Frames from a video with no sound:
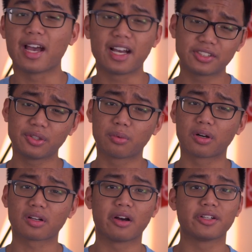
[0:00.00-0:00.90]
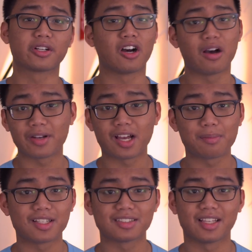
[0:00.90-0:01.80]
As you work on your Common
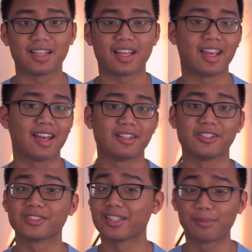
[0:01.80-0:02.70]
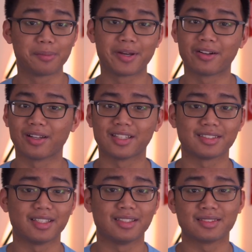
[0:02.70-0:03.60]
App essay and your supplemental
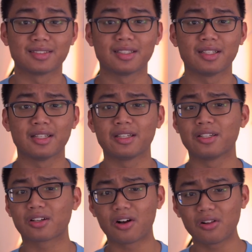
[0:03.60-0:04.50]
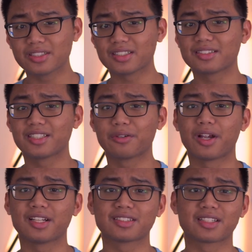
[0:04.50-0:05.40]
essays, your college essay
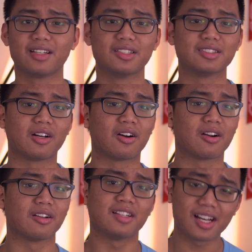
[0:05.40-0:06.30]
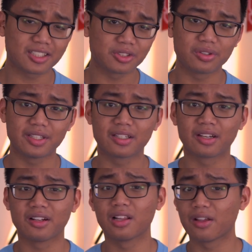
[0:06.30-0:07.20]
writing skills are naturally
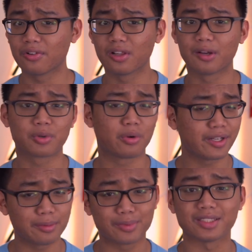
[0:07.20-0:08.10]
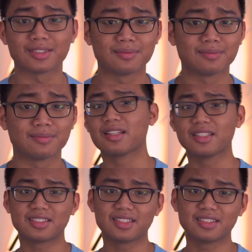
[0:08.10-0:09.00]
gonna level up quite a bit.
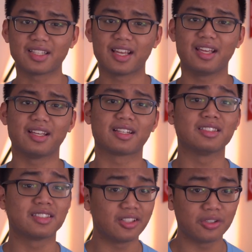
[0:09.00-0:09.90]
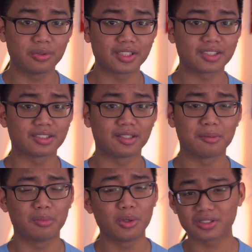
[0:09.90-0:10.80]
This is a continuous,
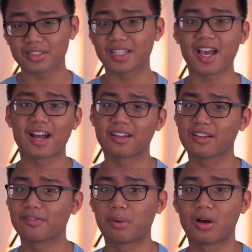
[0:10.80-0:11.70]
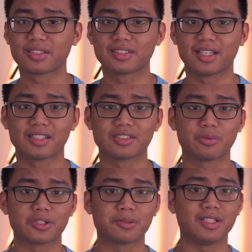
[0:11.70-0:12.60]
mostly additive process,
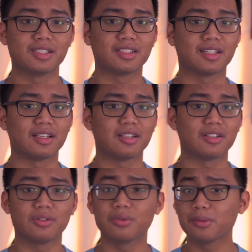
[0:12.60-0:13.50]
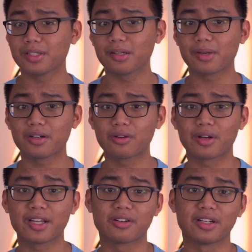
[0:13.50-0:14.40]
which means that you will be a better
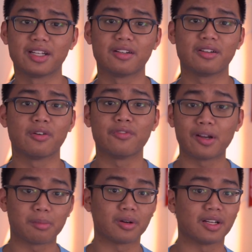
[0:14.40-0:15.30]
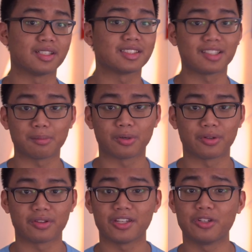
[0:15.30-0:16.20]
writer in November and
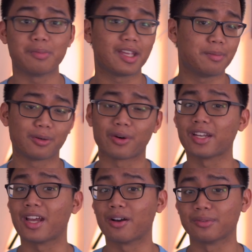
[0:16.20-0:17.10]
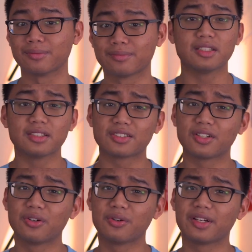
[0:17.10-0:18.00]
December than you may be right now.
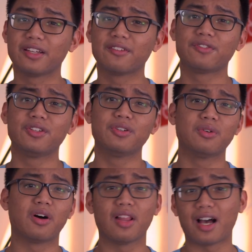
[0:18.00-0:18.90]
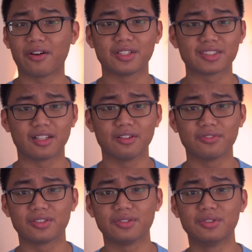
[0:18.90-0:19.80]
So if you allow
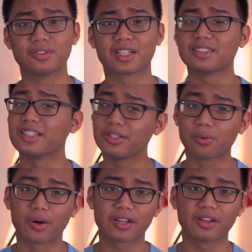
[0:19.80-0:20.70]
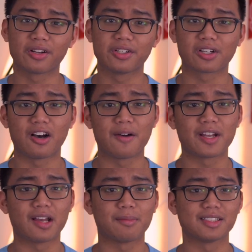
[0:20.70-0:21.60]
yourself to continue working on your
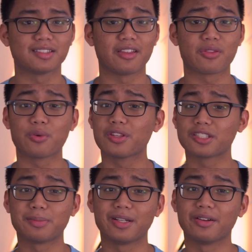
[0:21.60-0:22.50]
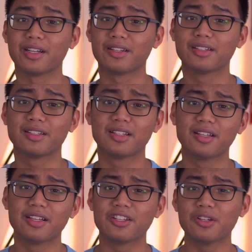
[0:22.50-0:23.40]
Common App essay through this period,
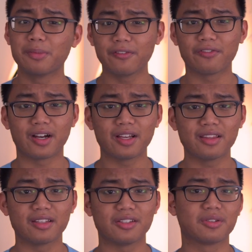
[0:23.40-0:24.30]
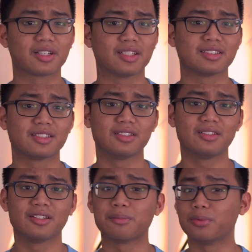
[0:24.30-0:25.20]
you may find that you can
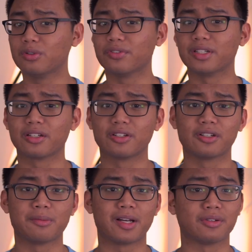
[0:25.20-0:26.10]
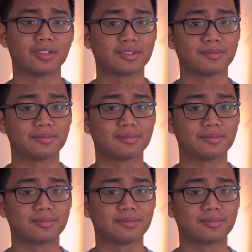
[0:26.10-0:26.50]
still improve it a good amount.